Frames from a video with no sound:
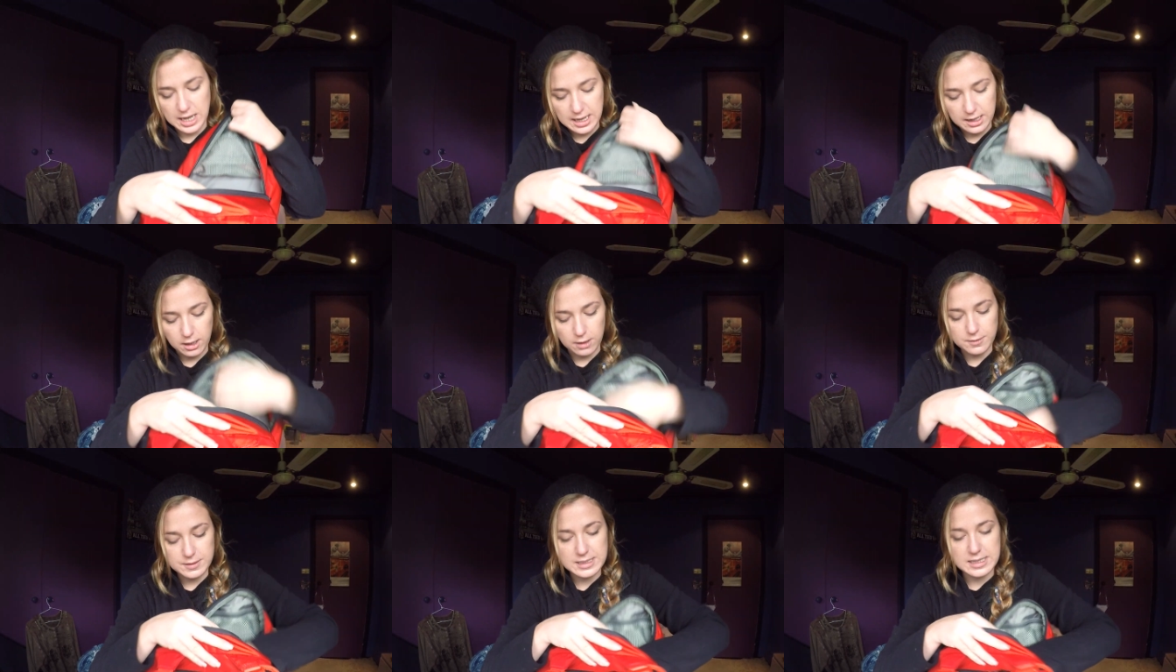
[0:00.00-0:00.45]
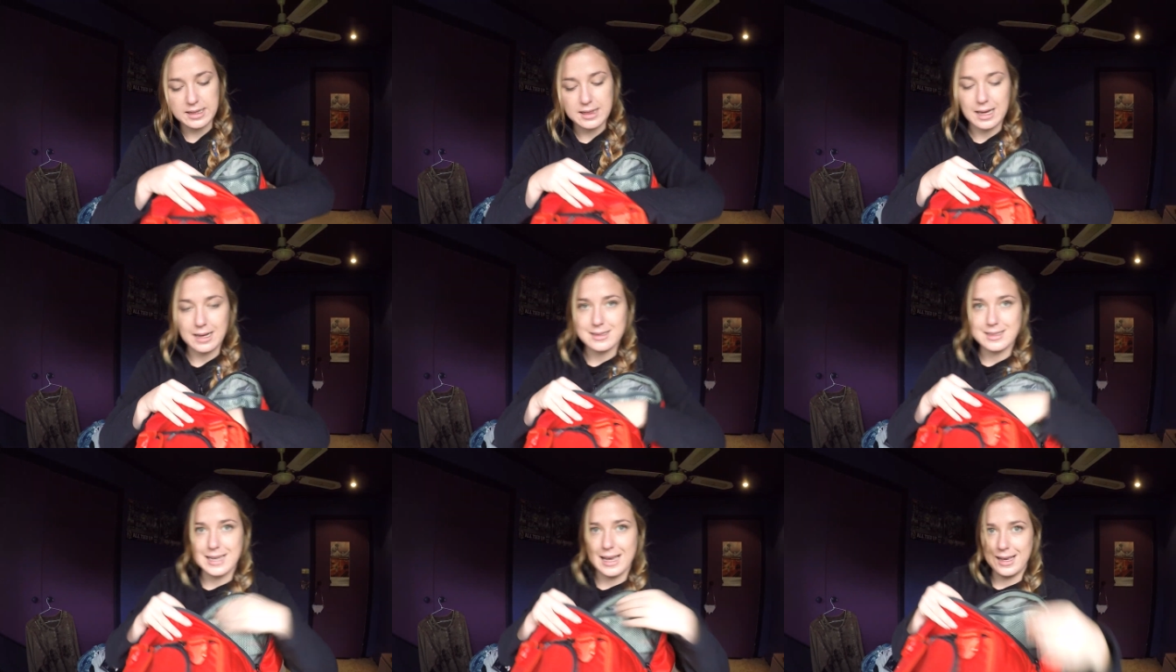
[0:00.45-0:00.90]
and obviously
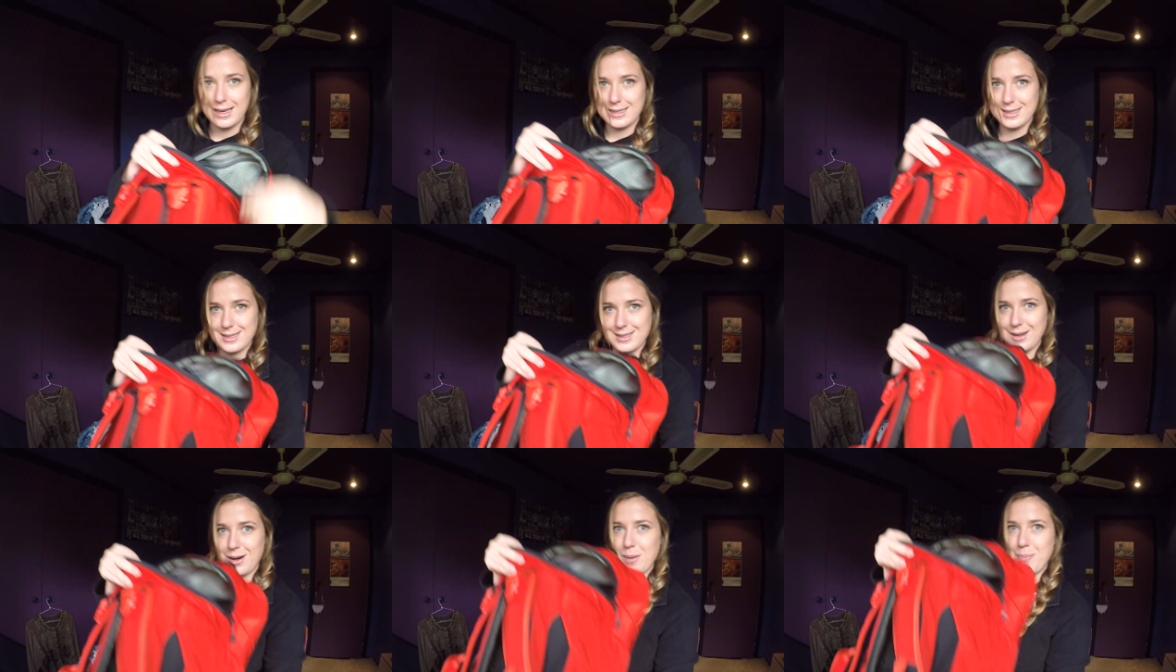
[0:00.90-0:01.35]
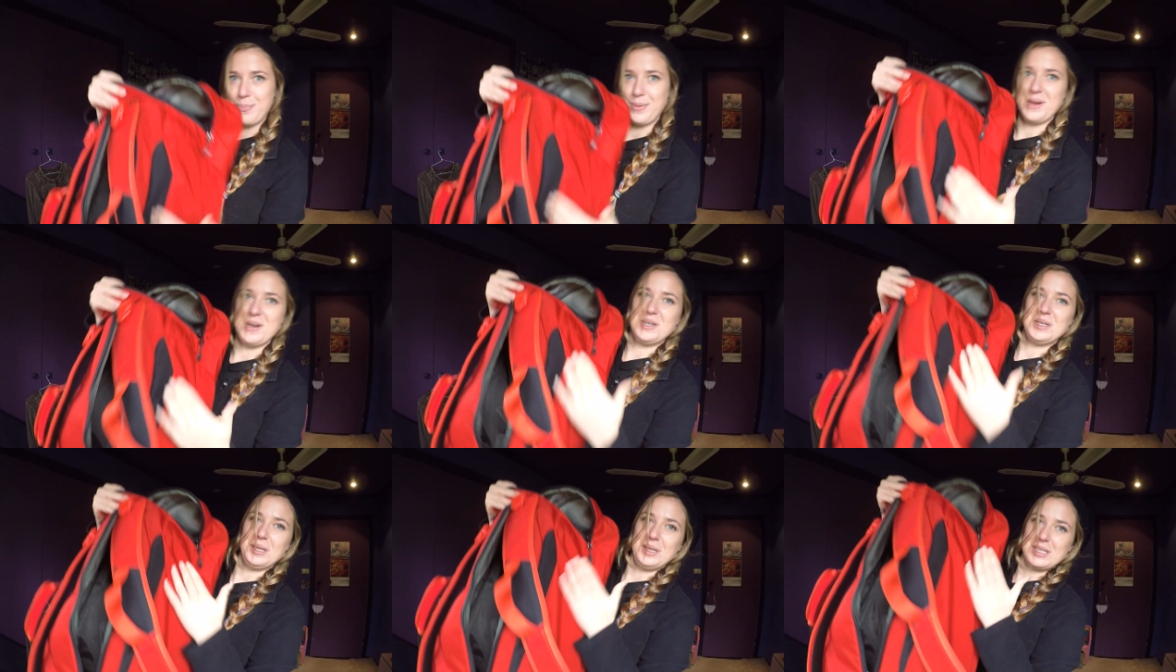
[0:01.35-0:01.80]
that takes up
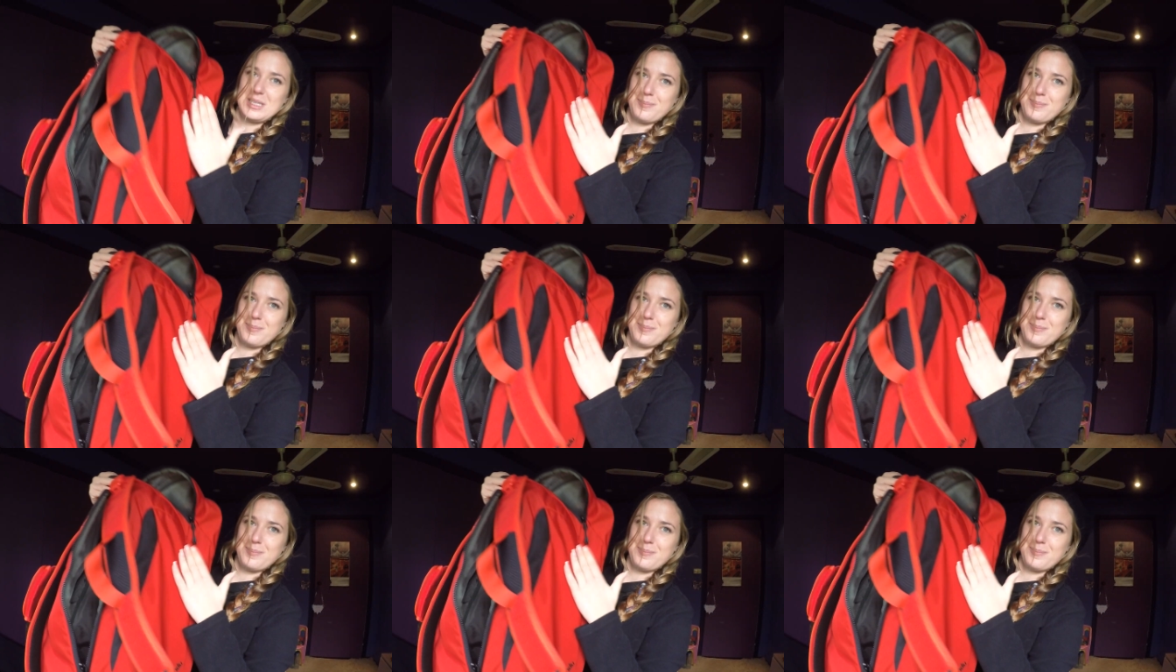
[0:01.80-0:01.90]
into the